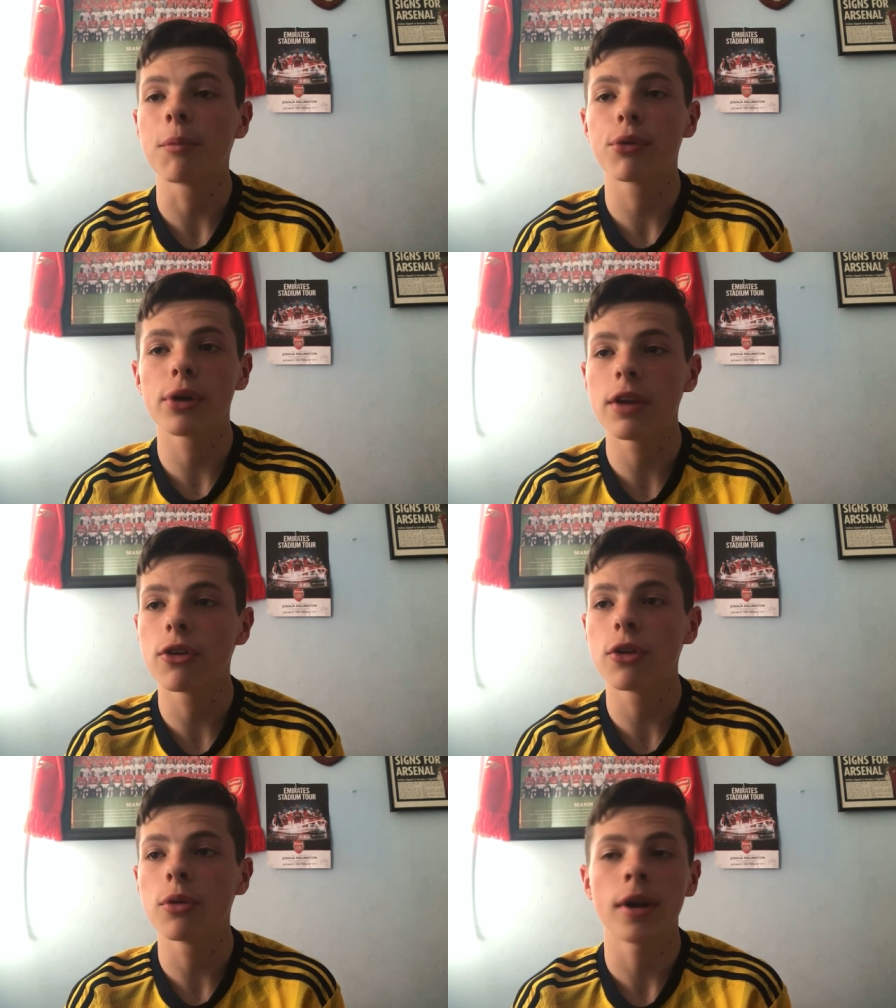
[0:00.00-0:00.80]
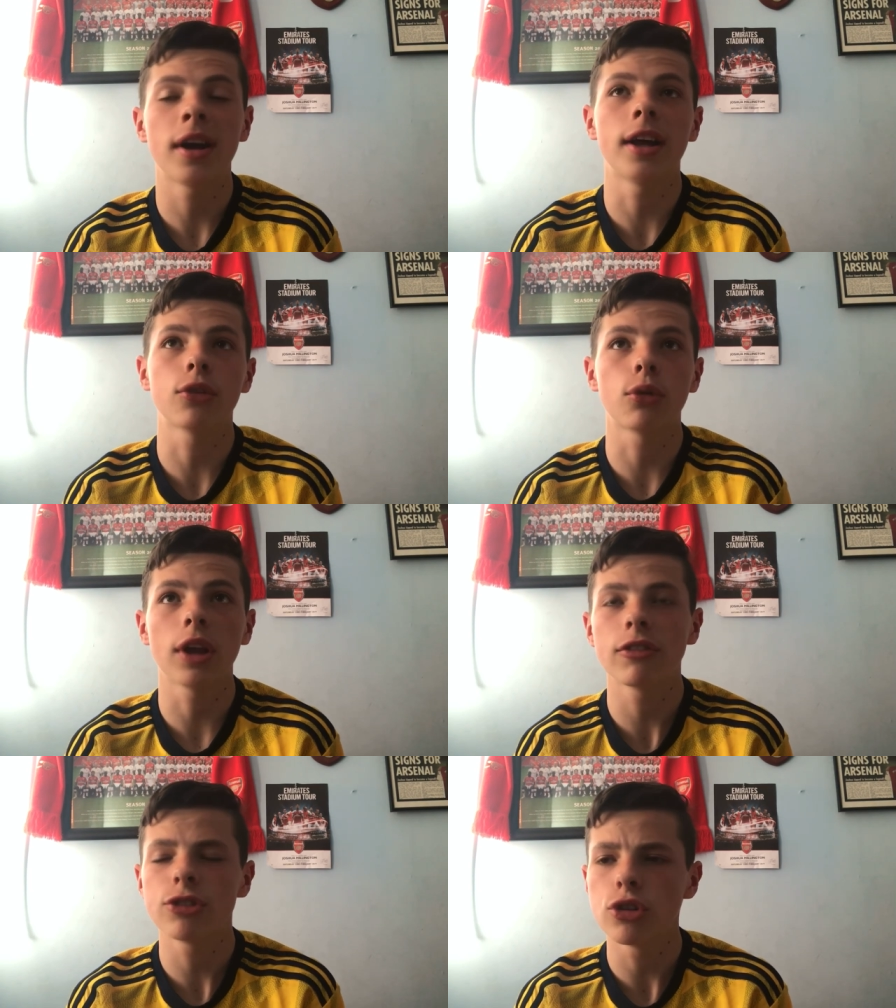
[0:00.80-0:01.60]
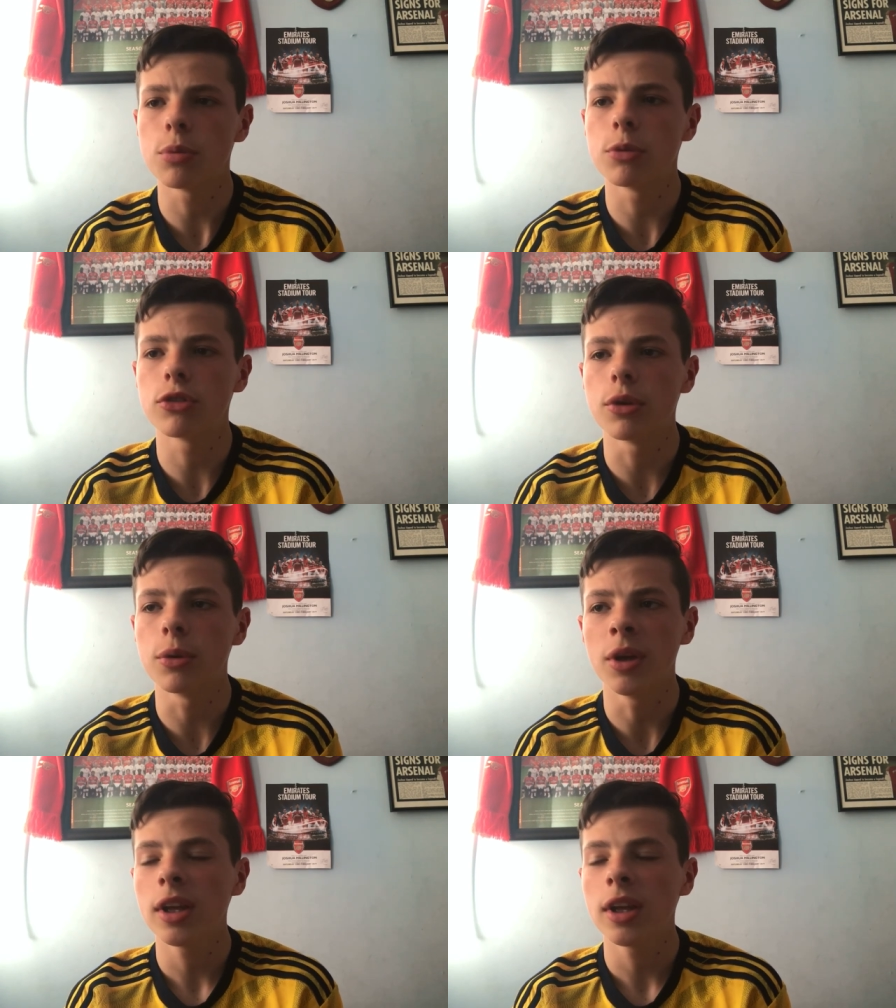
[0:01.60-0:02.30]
preview as all the other YouTubers do.